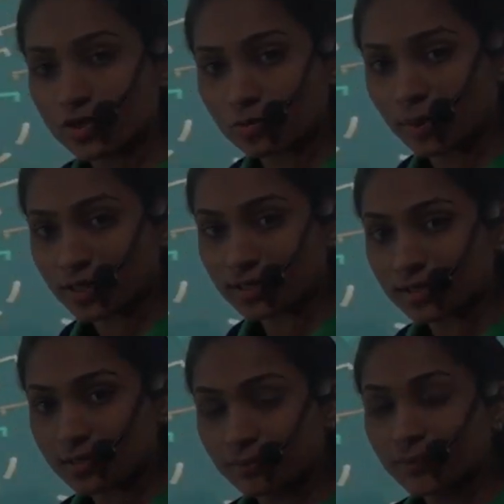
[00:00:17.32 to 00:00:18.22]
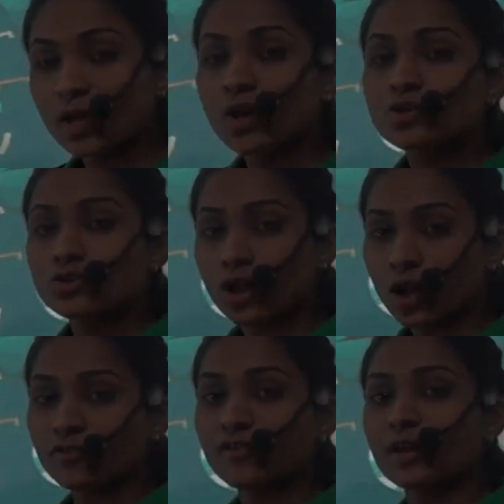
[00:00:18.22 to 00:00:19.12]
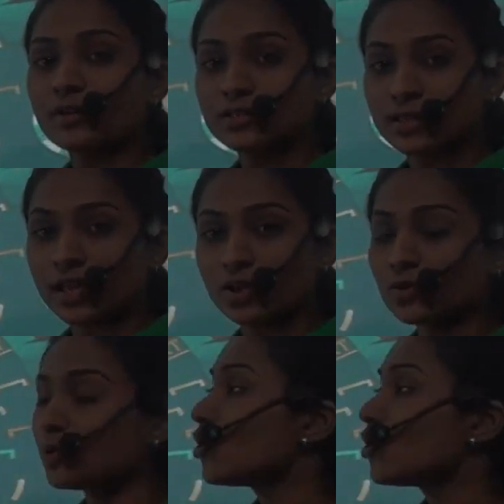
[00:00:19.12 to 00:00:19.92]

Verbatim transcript: be 2 meters. So now if I tell you